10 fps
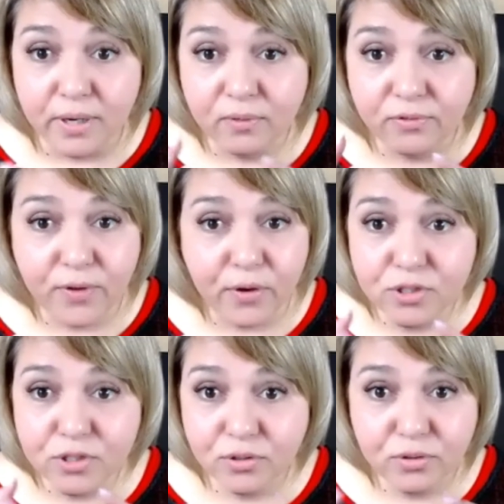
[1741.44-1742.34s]

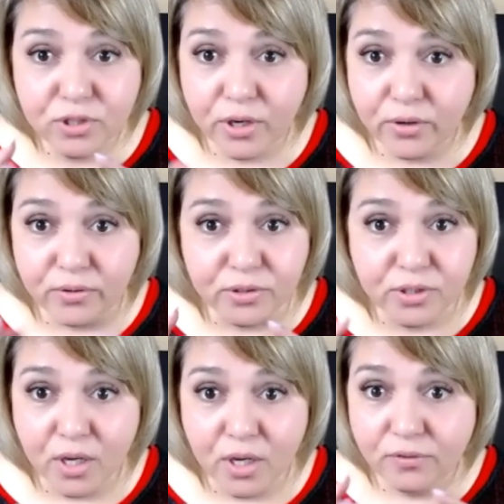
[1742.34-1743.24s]
Focus on your toes.
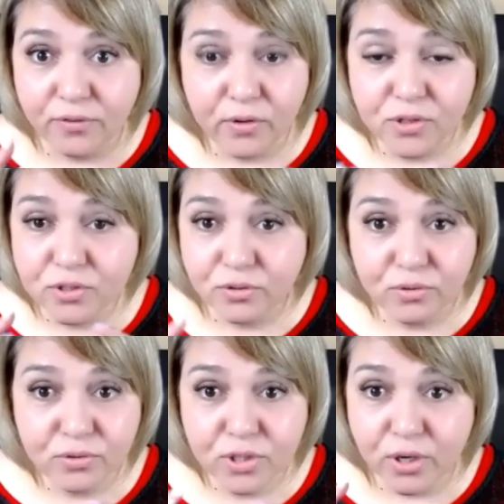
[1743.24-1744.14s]
Focus on
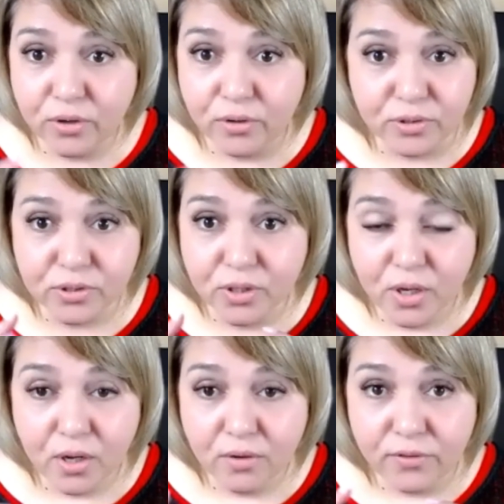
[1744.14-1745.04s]
your toes.
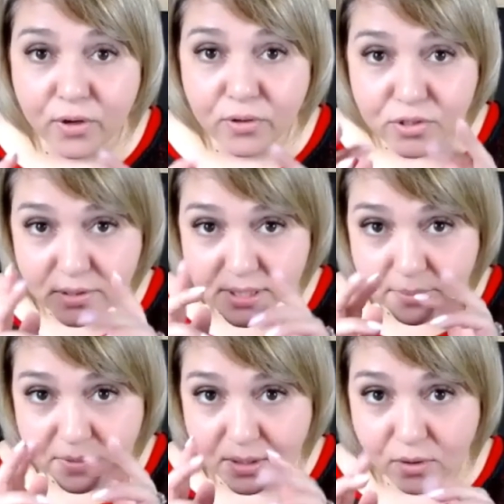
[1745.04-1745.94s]
Focus on
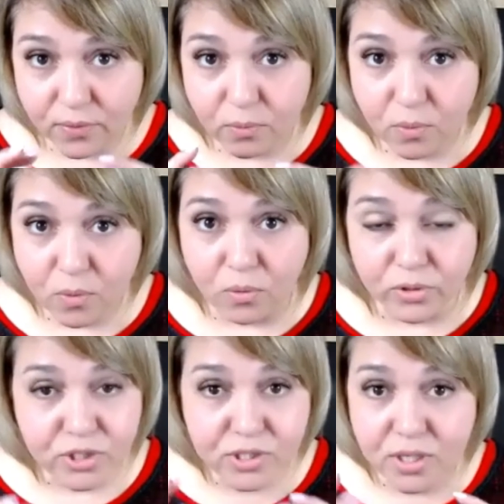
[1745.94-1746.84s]
something on the wall.
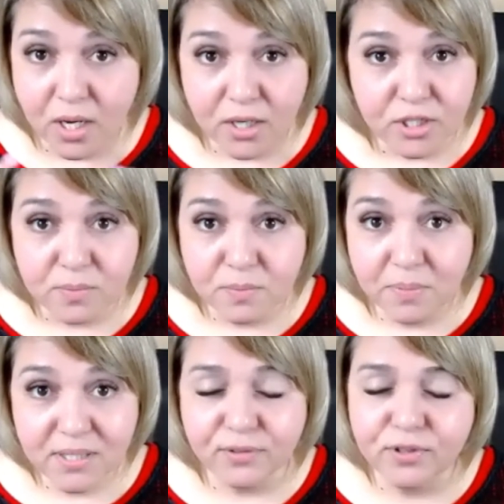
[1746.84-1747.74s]
Just be
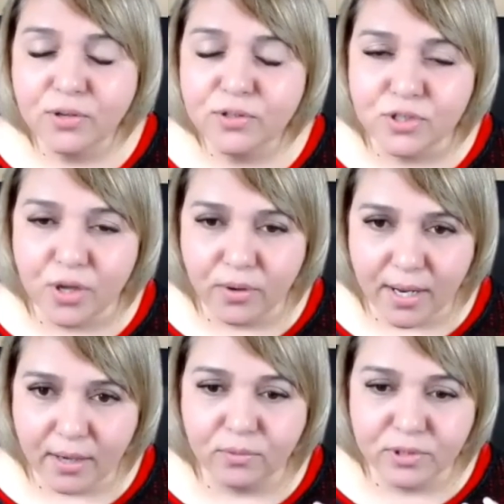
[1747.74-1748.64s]
peaceful. Don't zone
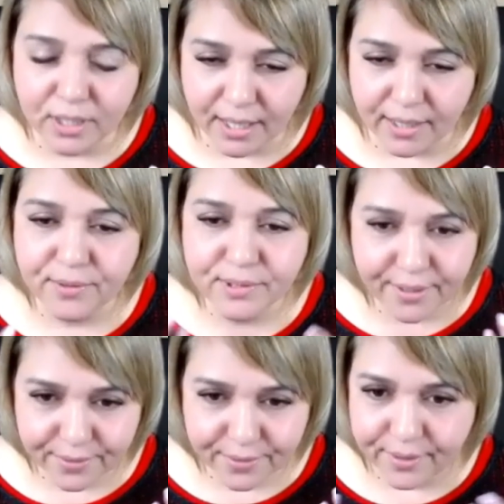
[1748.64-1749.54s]
out altogether because
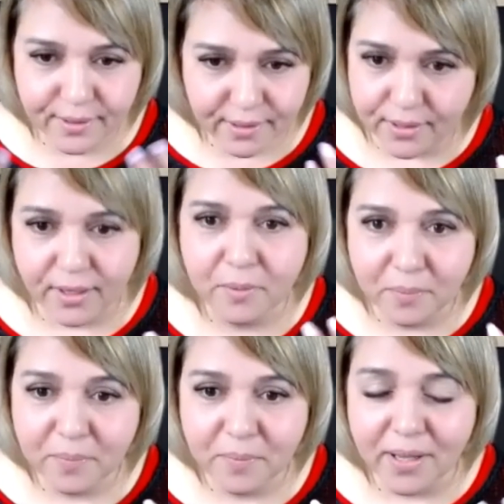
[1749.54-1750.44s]
they'll think, we
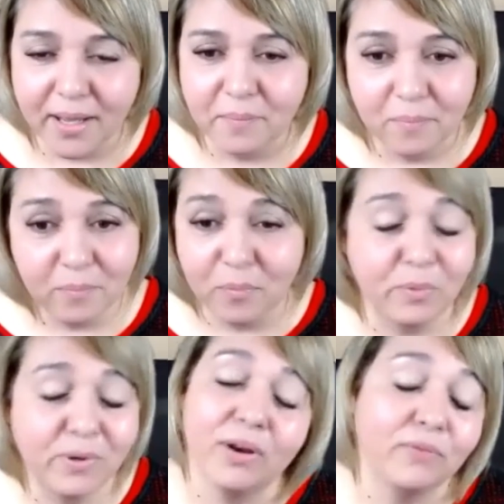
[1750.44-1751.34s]

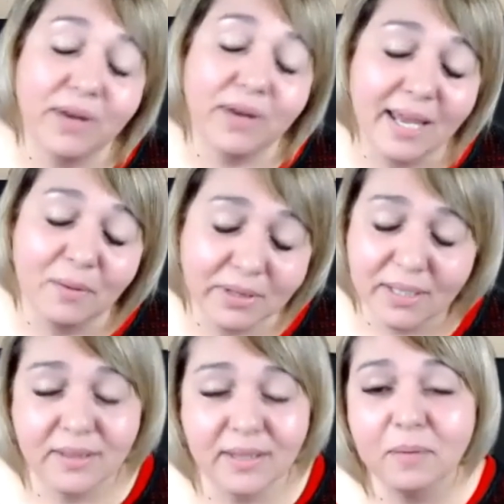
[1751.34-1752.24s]
don't really care what
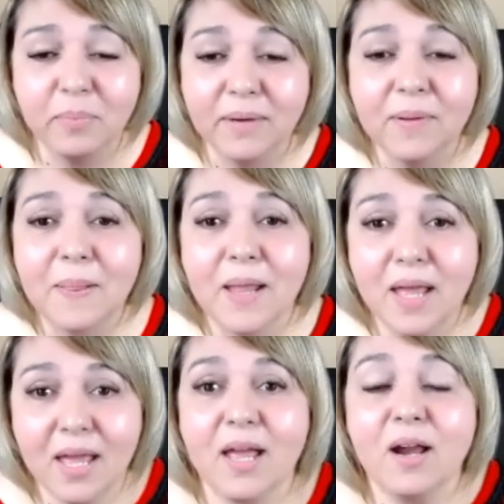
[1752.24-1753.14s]
they think. But
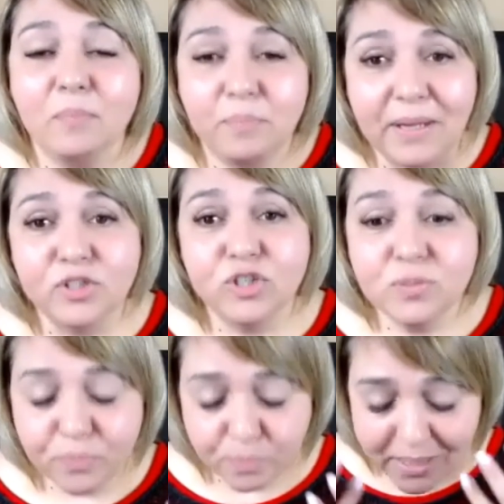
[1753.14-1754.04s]

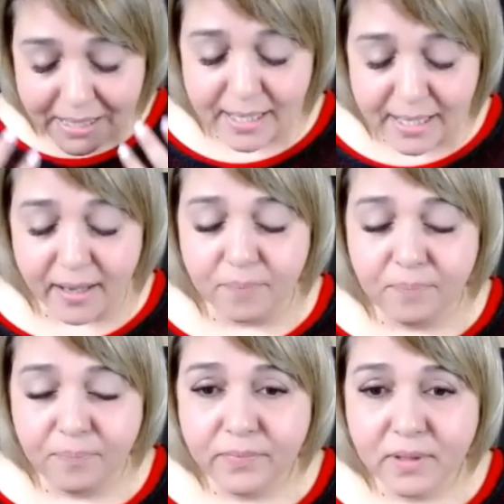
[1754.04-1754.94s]
just be here.
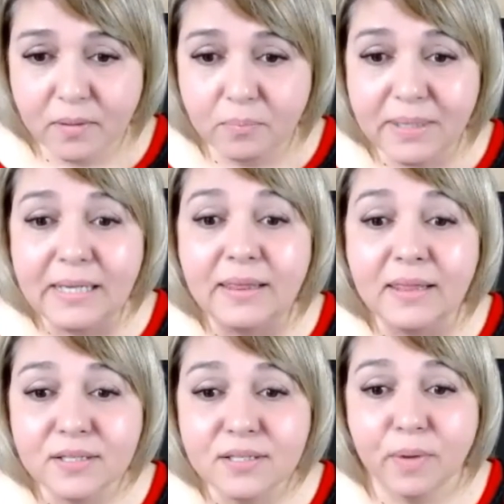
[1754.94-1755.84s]
Be in this